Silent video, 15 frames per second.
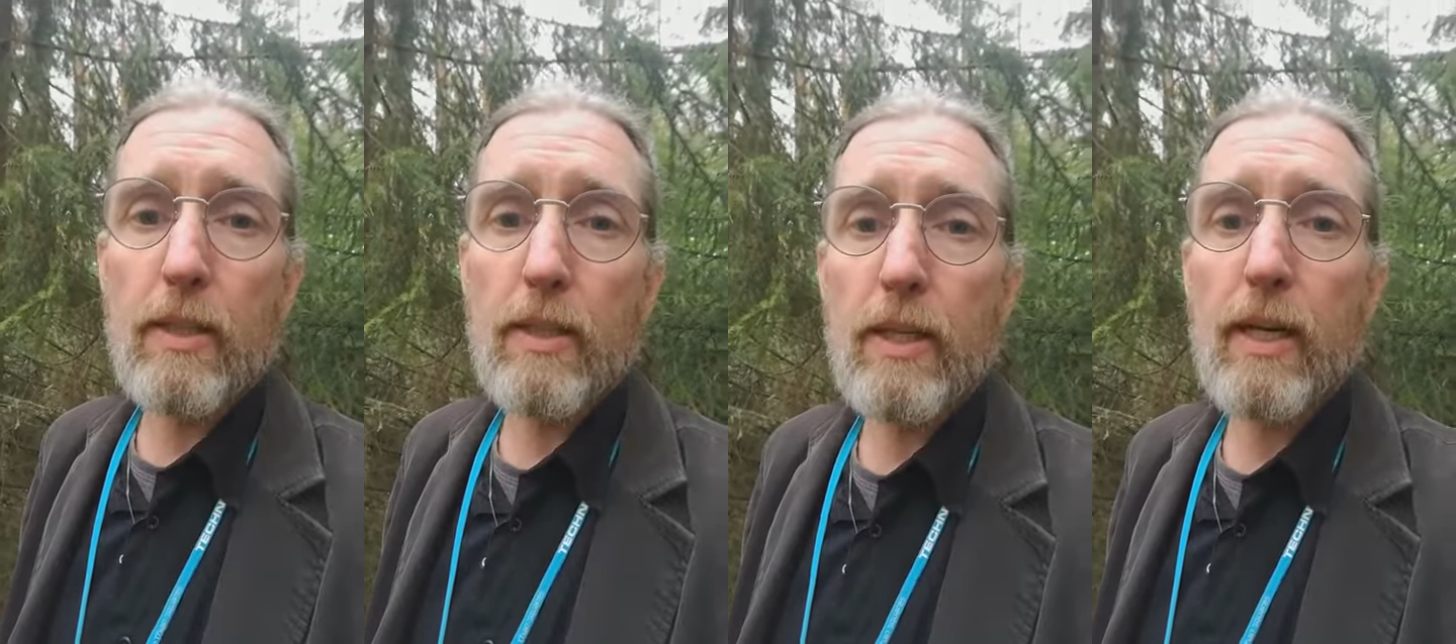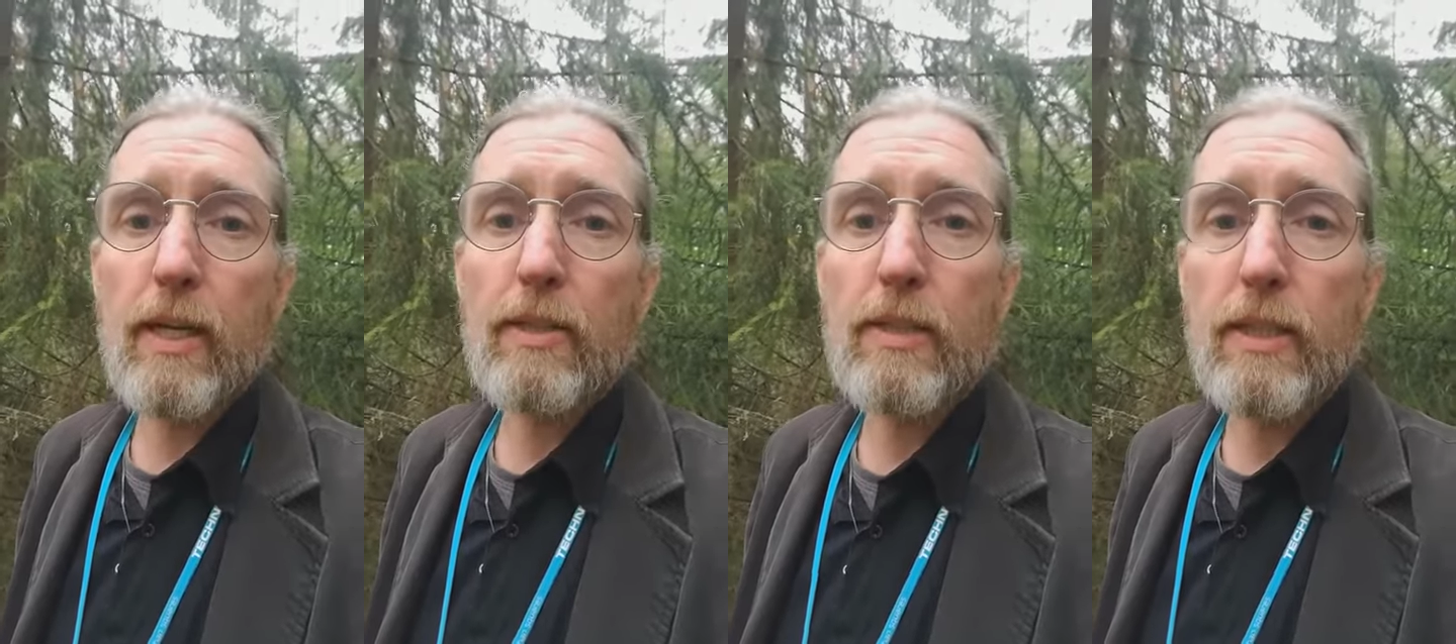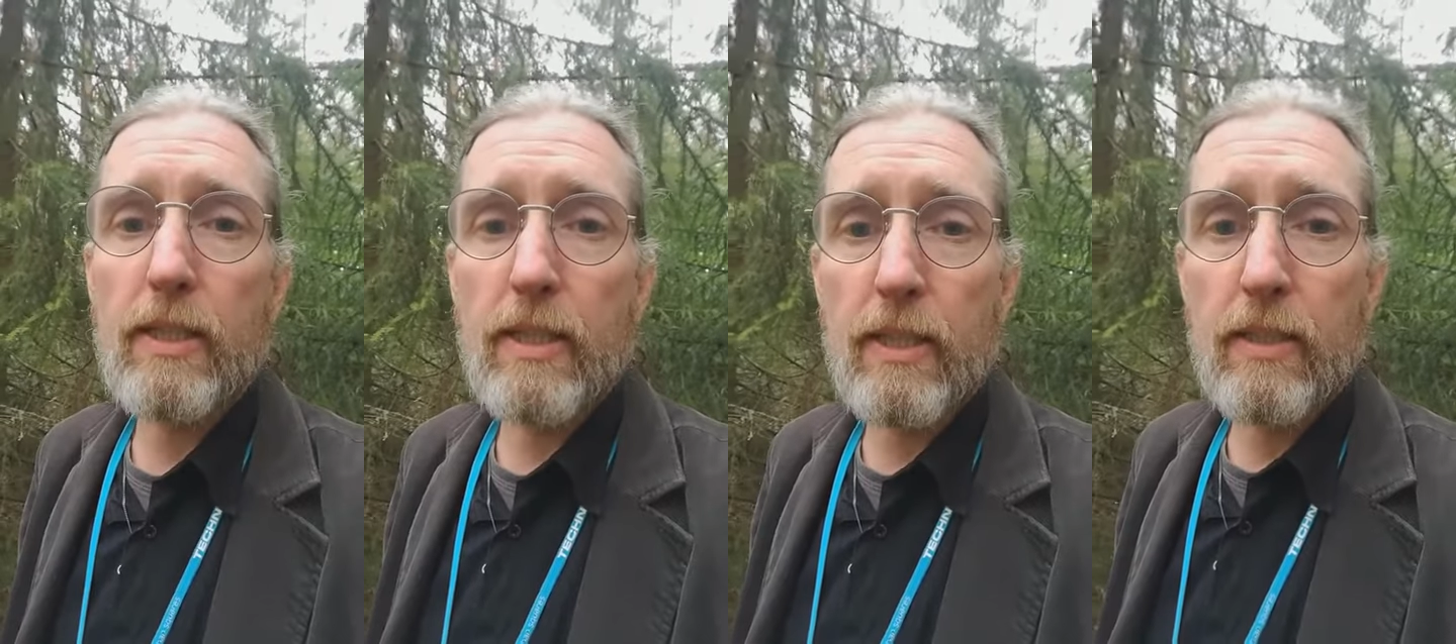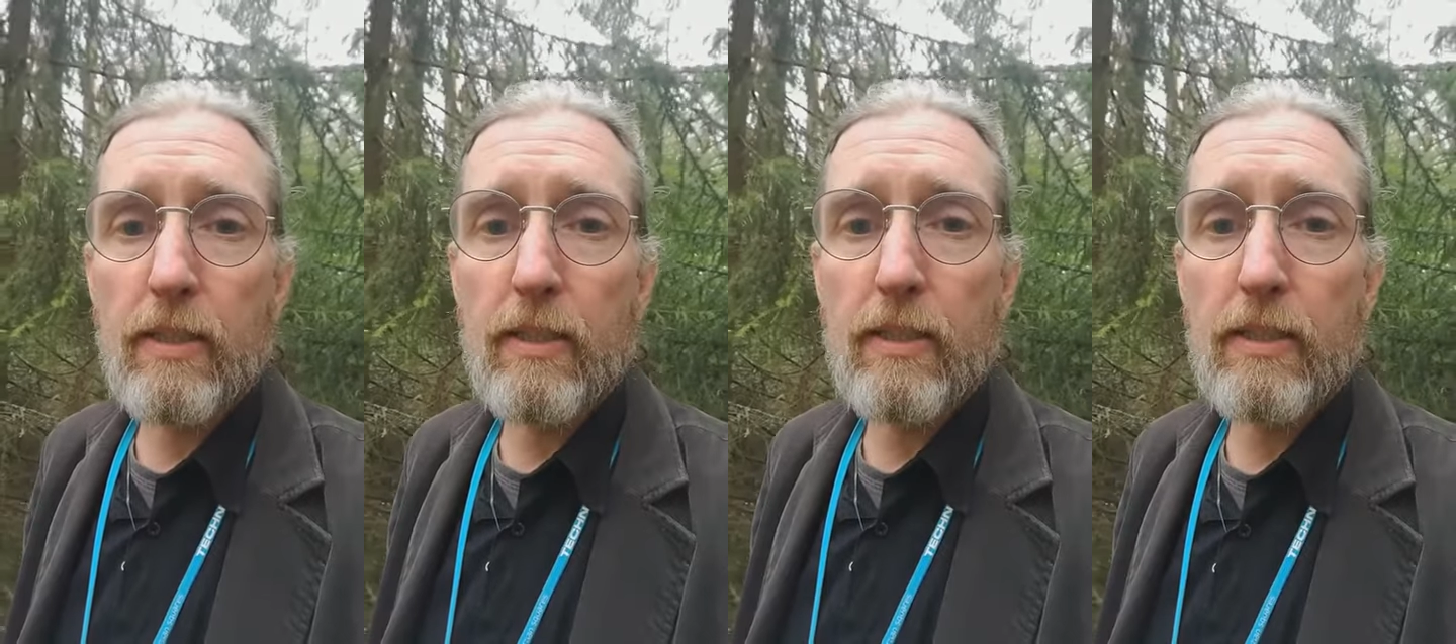and they actually
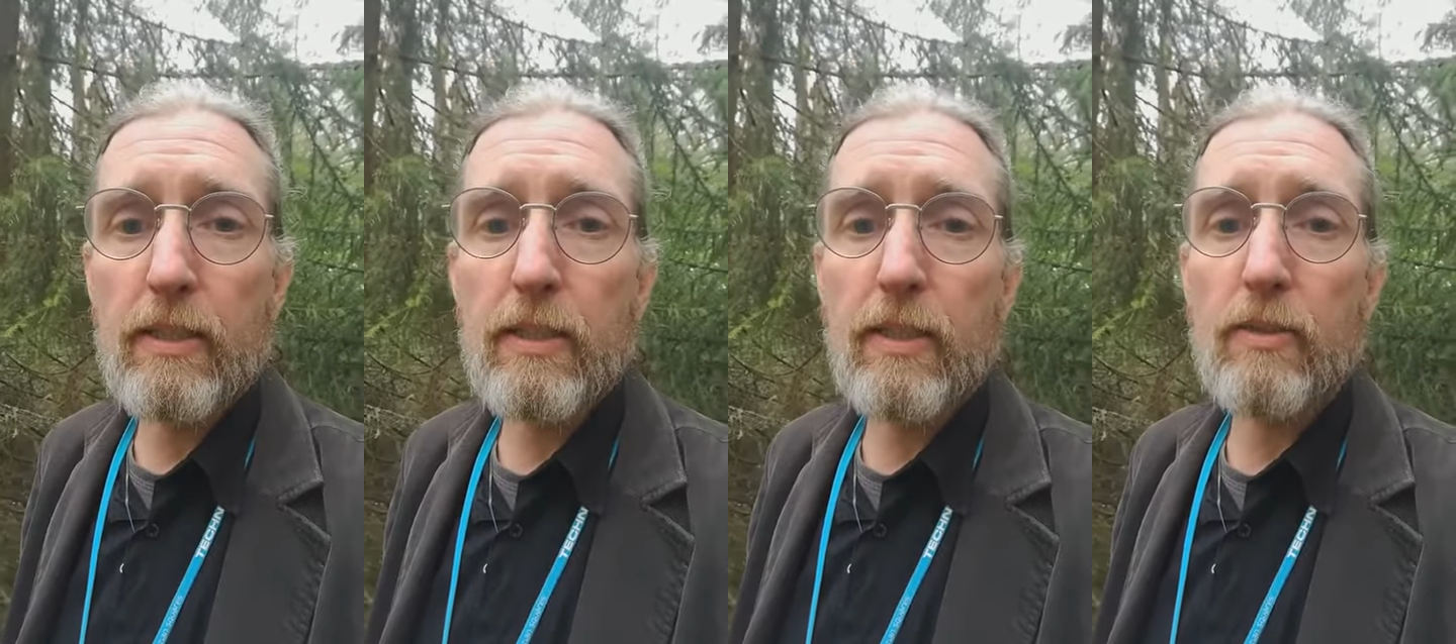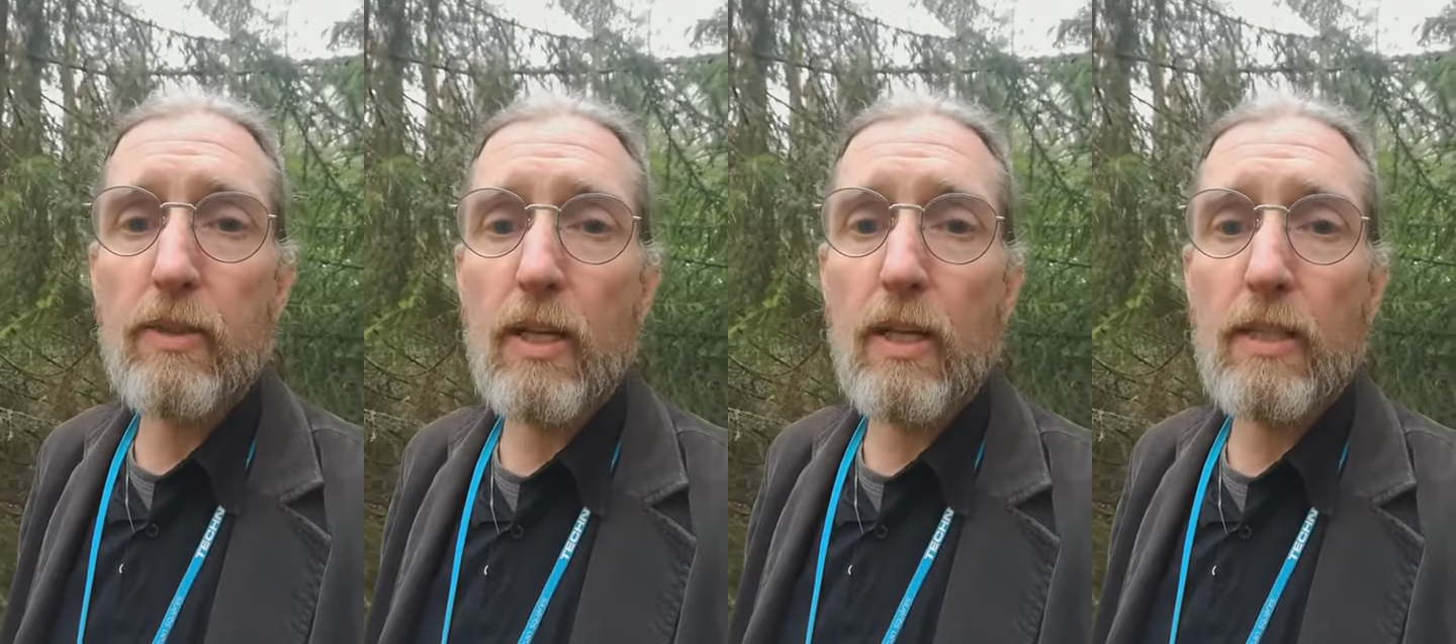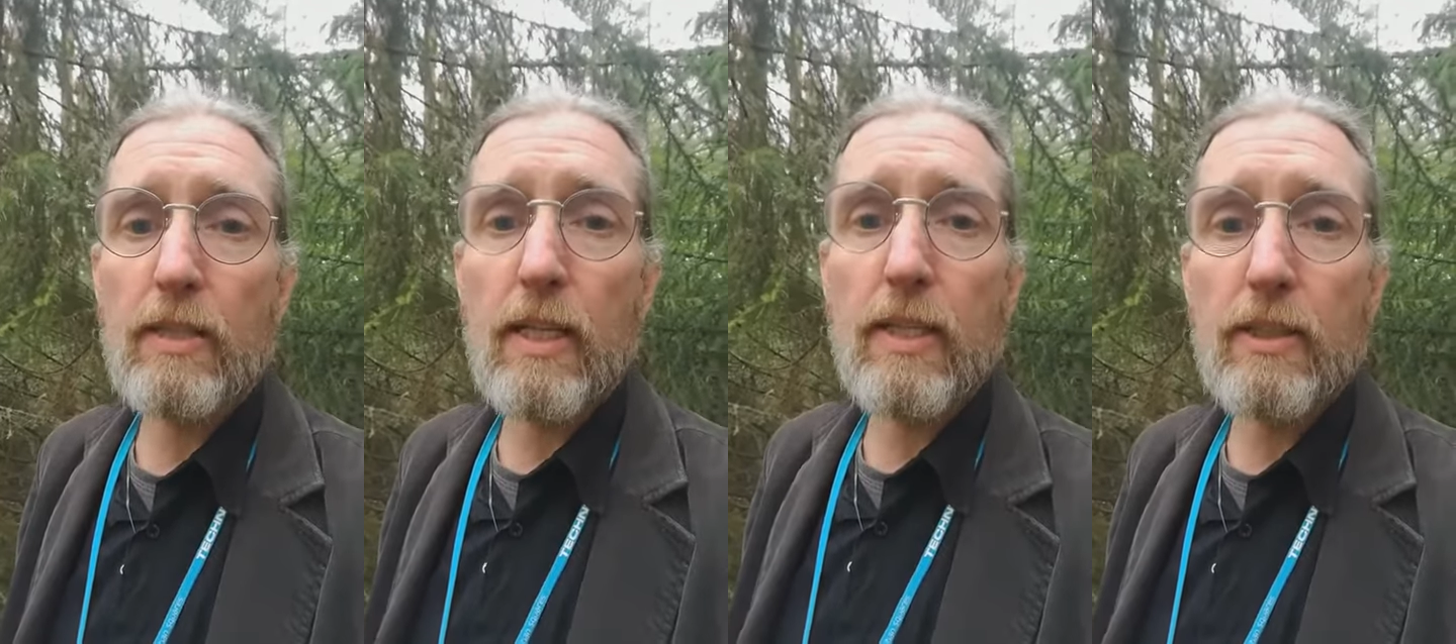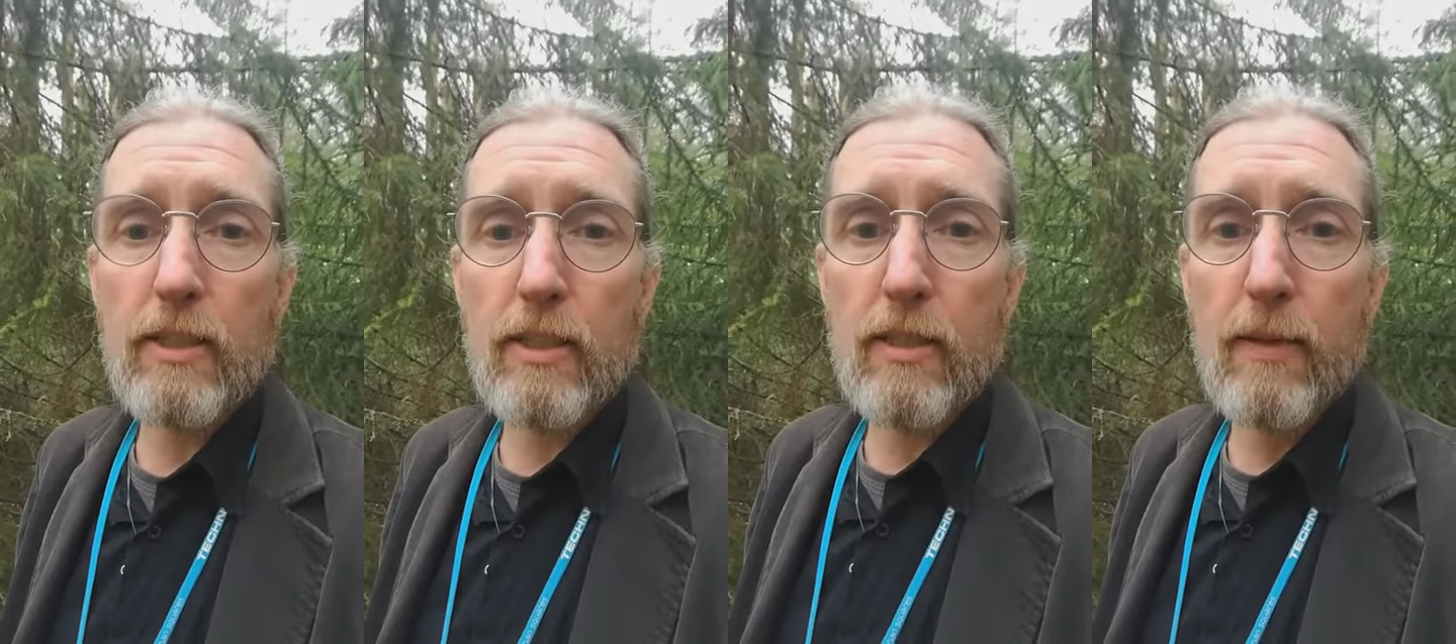needed a decentralized ledger.